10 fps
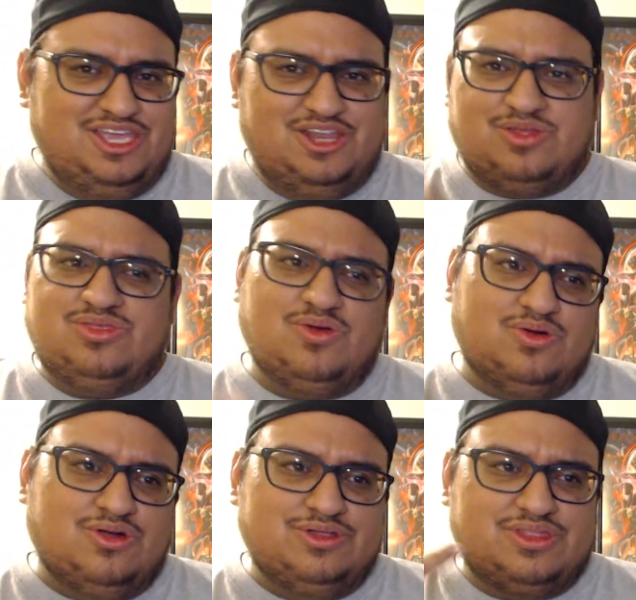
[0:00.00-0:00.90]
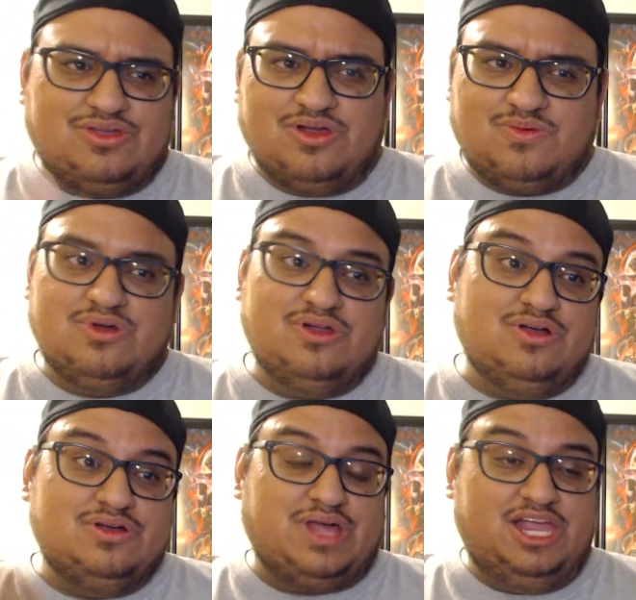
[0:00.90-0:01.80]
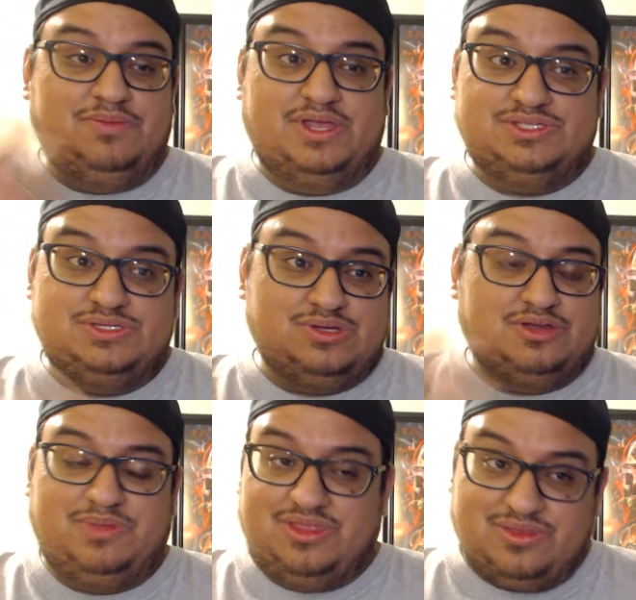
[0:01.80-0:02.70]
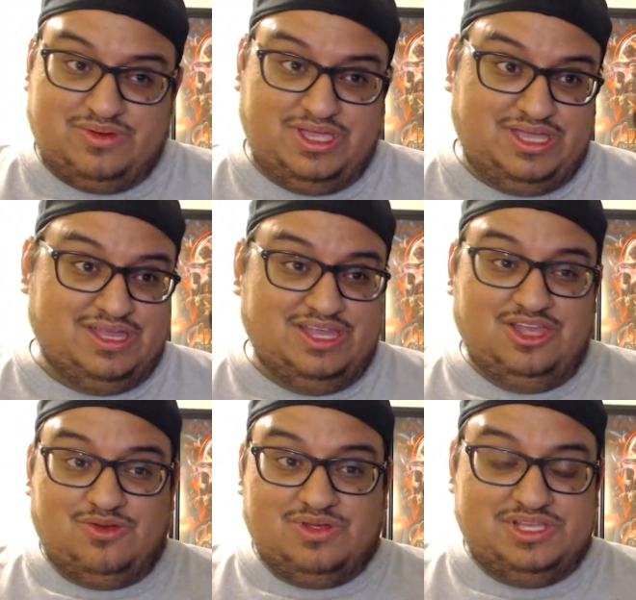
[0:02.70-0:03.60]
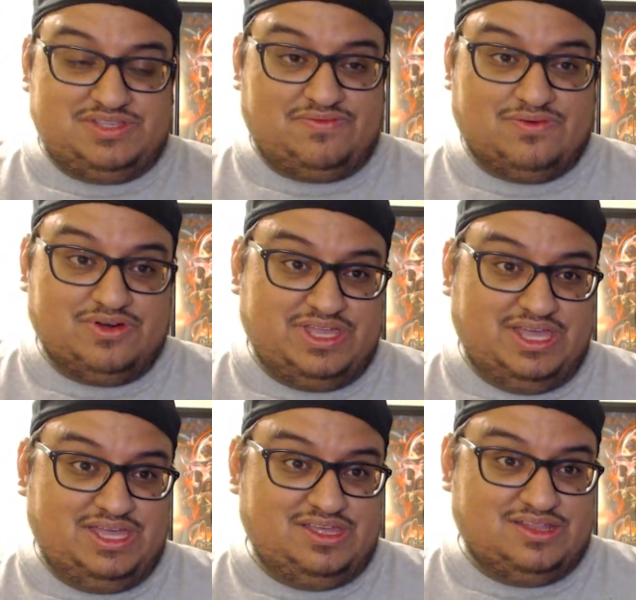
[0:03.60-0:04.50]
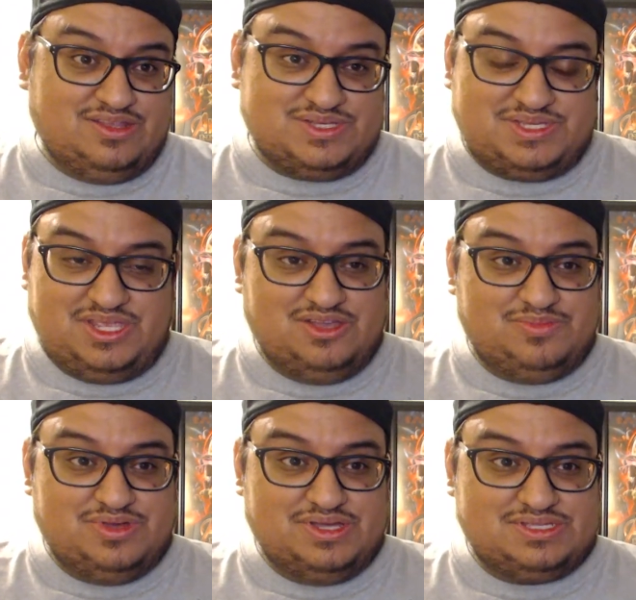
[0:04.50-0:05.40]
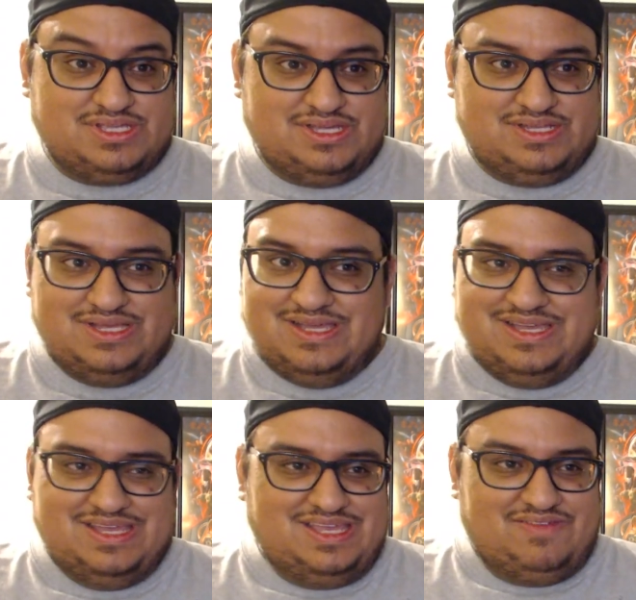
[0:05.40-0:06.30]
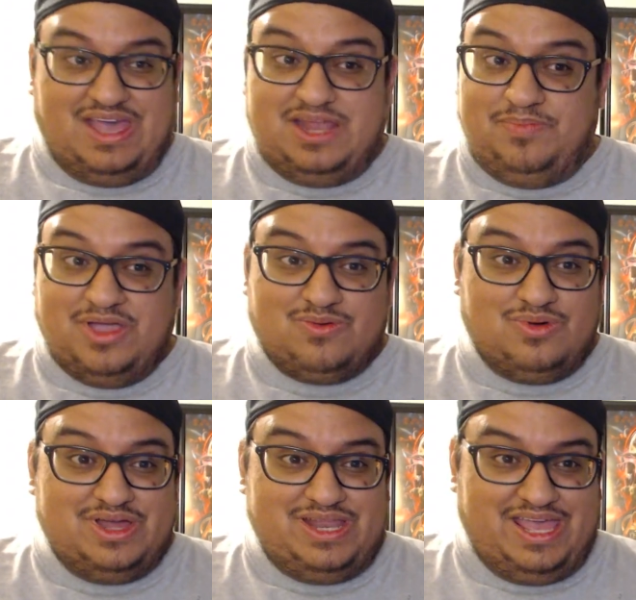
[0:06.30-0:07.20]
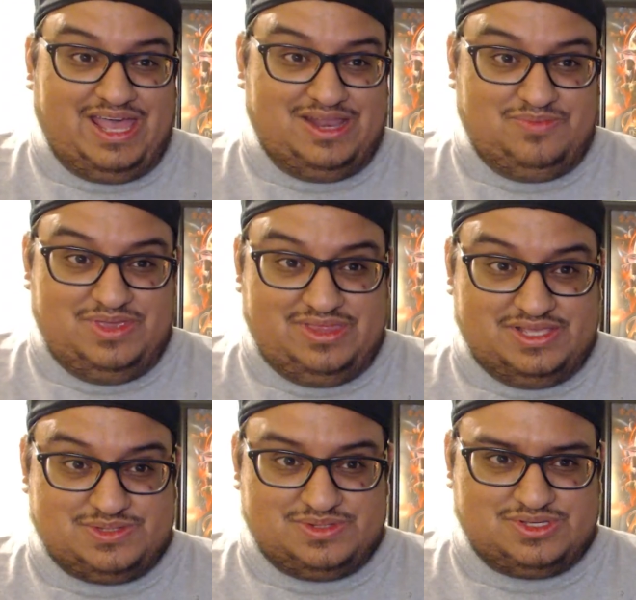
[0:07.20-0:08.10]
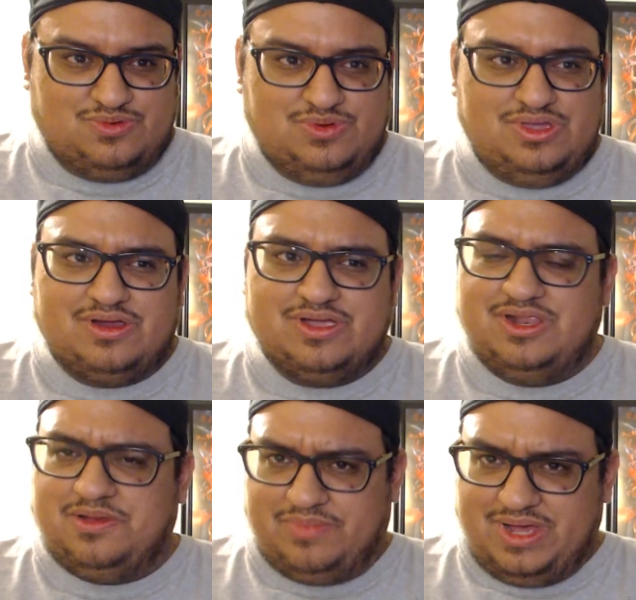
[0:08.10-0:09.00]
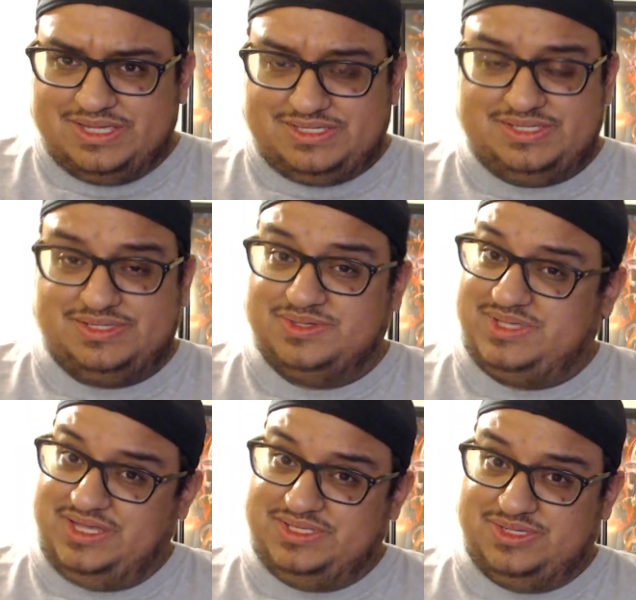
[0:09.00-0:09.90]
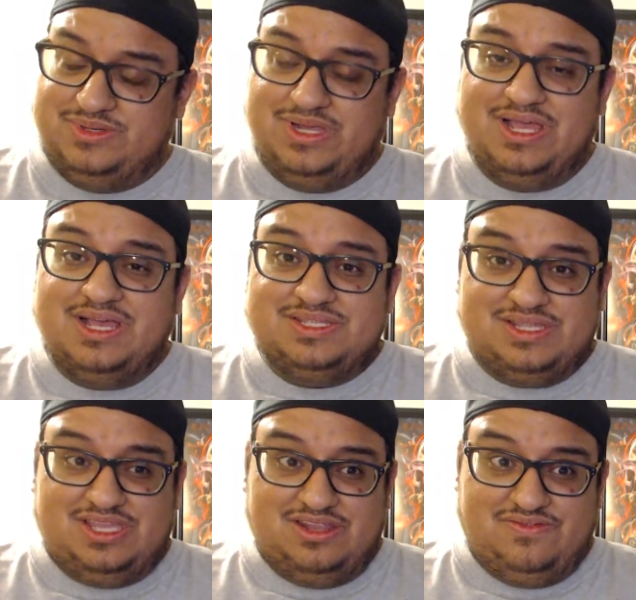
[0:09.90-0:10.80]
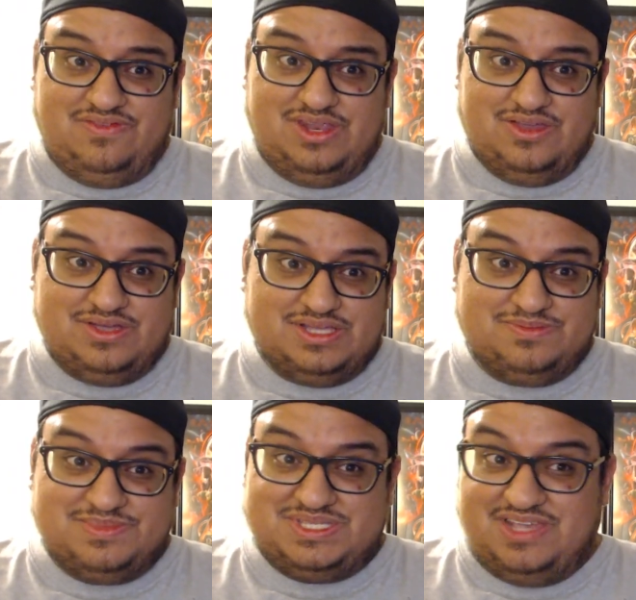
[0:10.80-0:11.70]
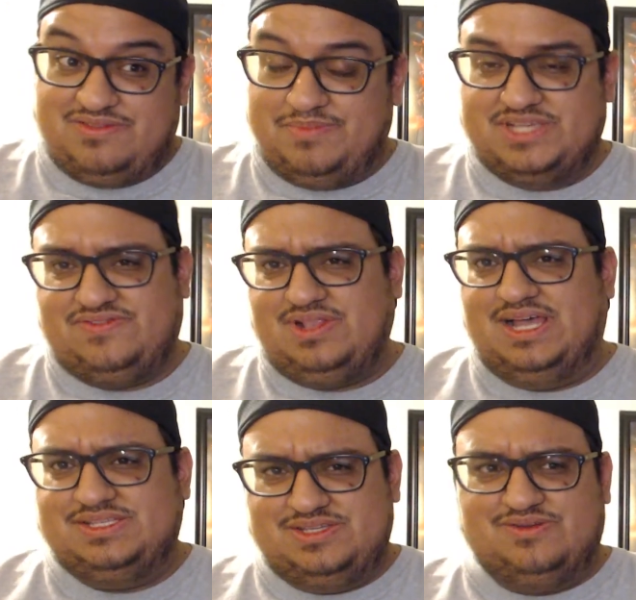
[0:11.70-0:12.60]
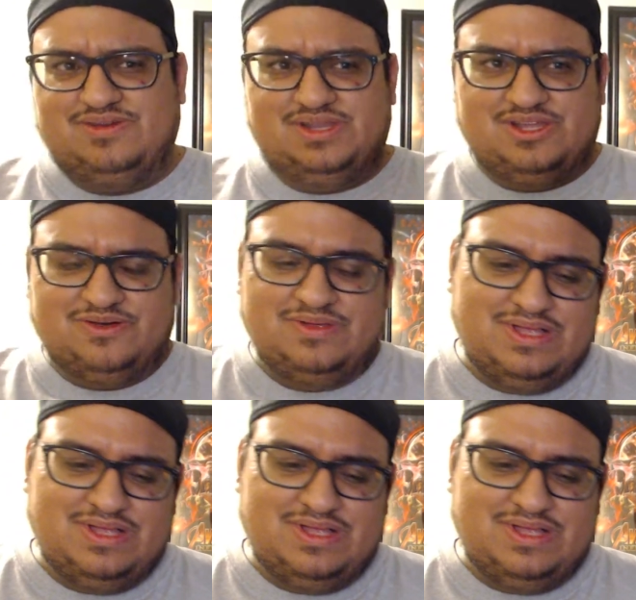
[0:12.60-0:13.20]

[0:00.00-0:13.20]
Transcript: Thor: The Dark World, Iron Man 2, Iron Man 3, released in 4K and those Steelbooks. And if I had to pick one, it had to be this one. So we are gonna unbox this. So stay tuned till the end of the video, because I'm gonna save the best for last. You already know.